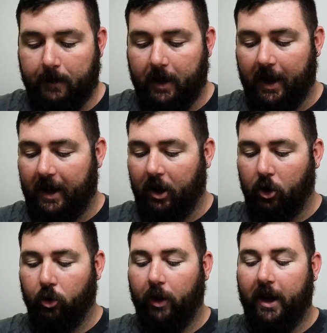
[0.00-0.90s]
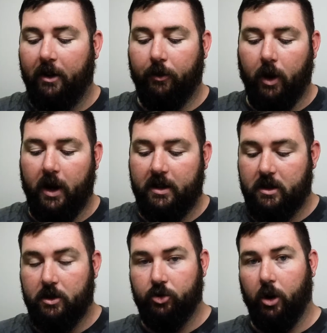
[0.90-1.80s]
like a grain of
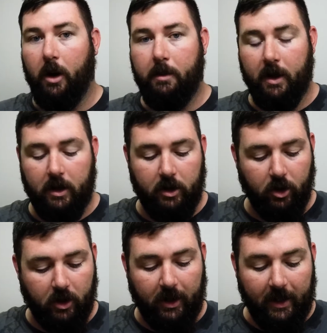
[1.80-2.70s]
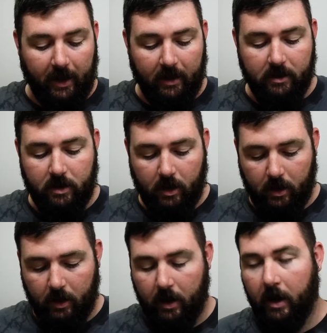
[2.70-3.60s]
rice drop in your clean hands,
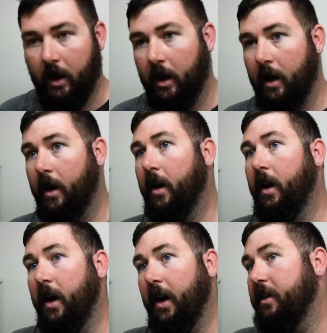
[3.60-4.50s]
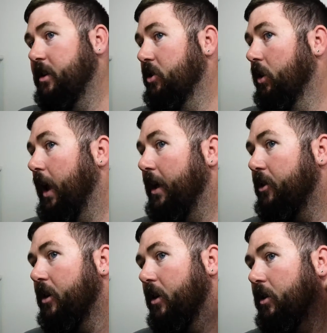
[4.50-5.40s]
and then you'll
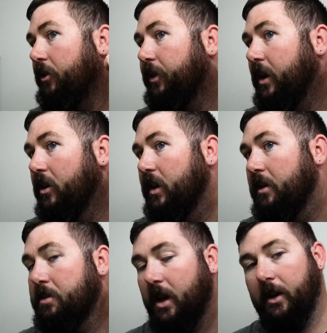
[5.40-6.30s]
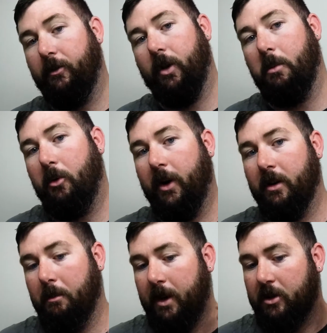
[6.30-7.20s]
lather it on your fingertips and rub around
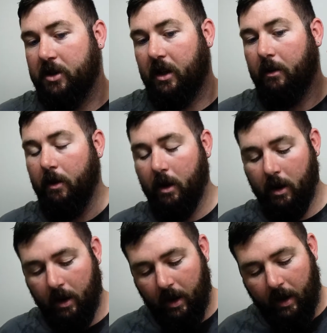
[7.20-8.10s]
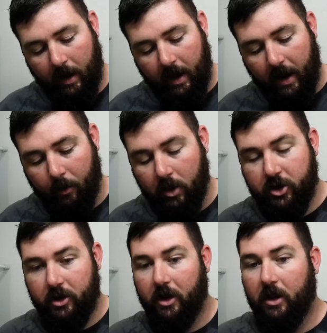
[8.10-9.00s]
the piercing. And once
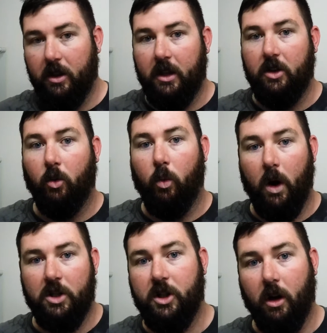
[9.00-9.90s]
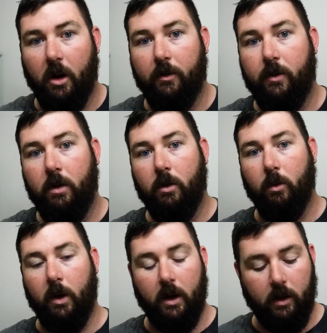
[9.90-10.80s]
you're done, then you'll wash it off
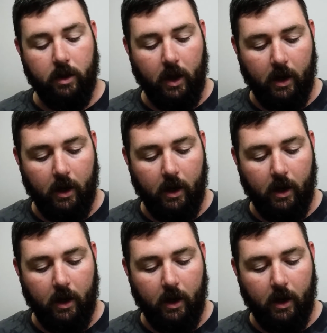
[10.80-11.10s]
with